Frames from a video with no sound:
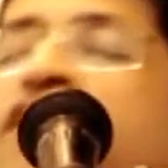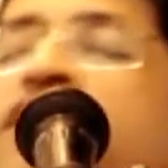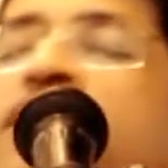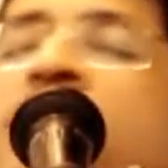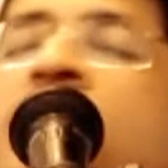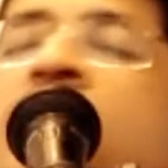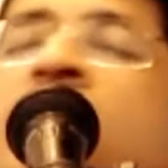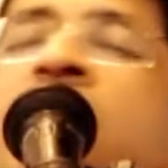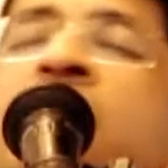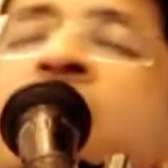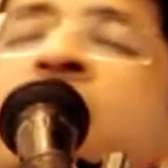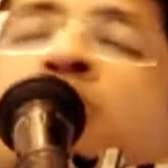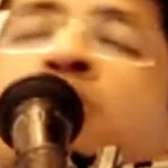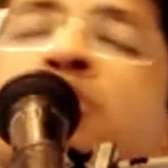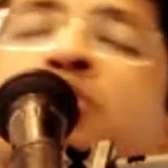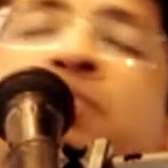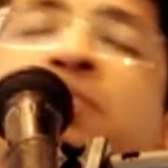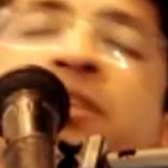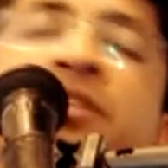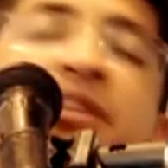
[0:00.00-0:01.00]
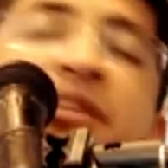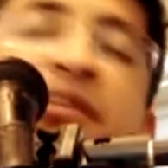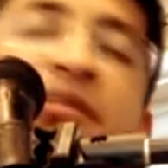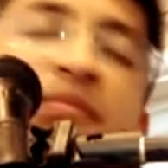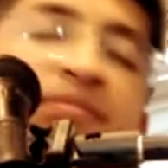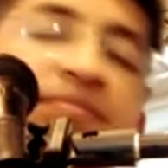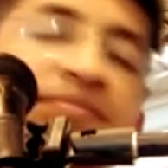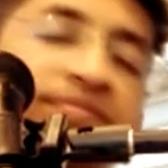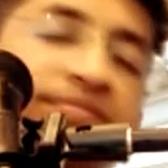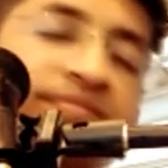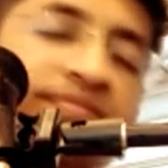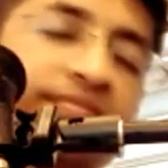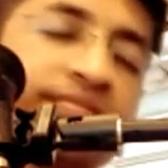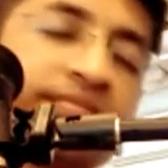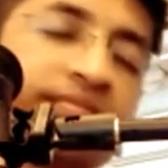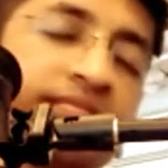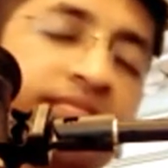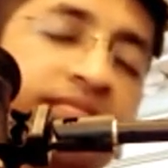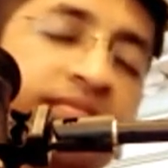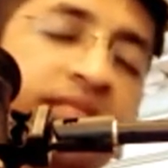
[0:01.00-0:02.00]
of Vrindavan is so special.
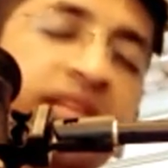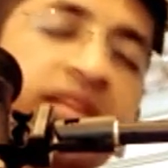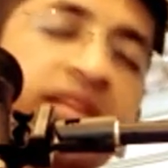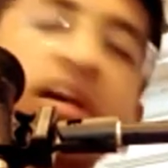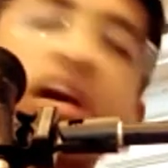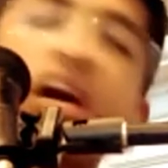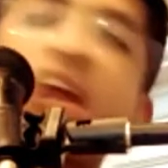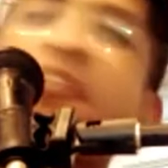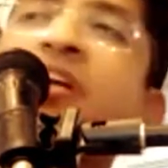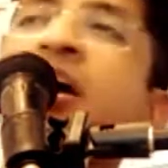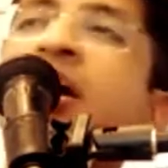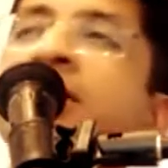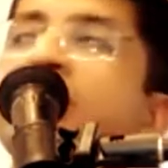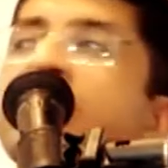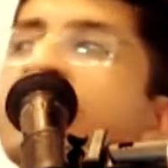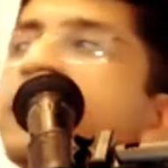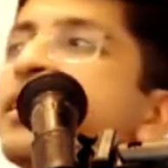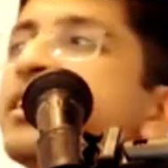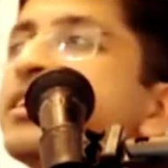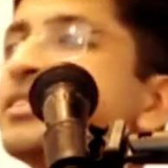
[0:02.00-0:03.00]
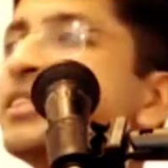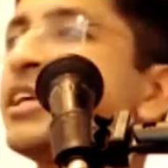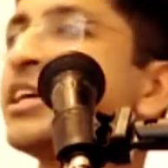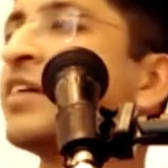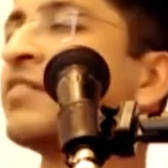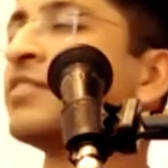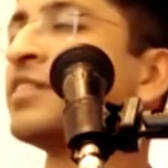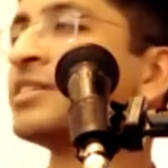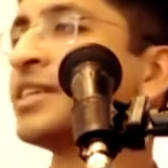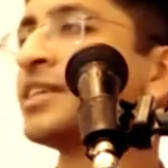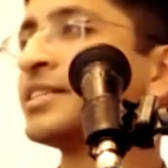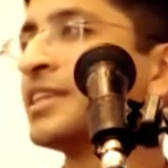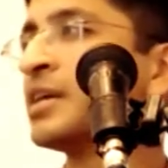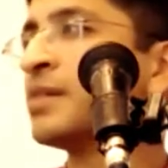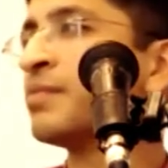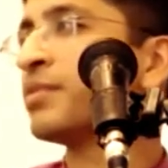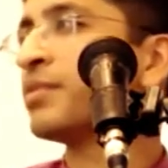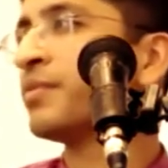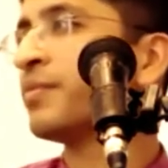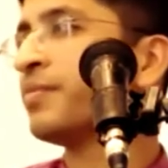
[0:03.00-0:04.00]
Our Acharyas, they give this
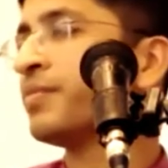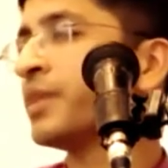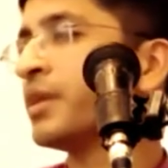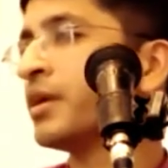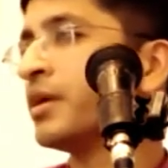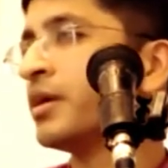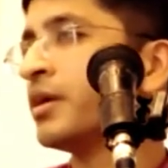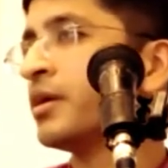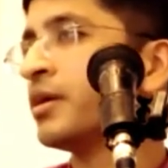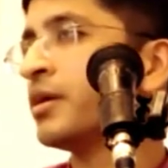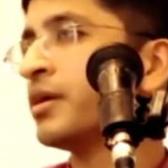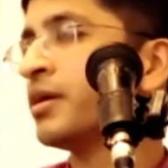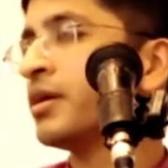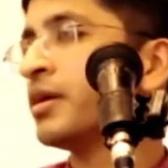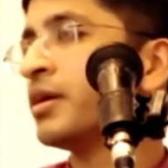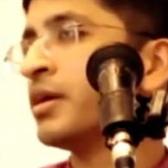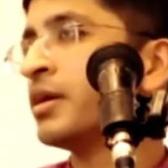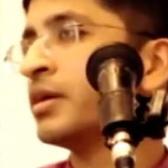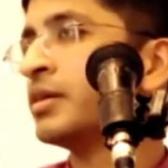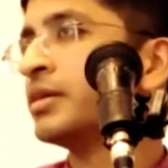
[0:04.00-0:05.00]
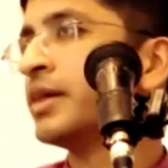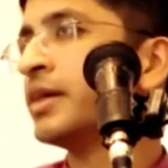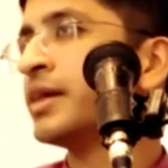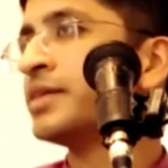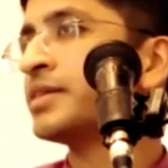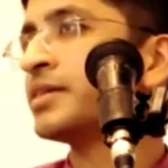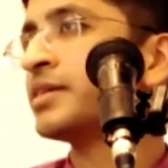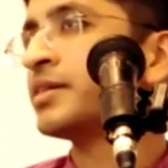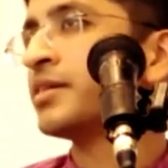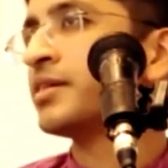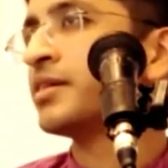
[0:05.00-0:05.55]
example that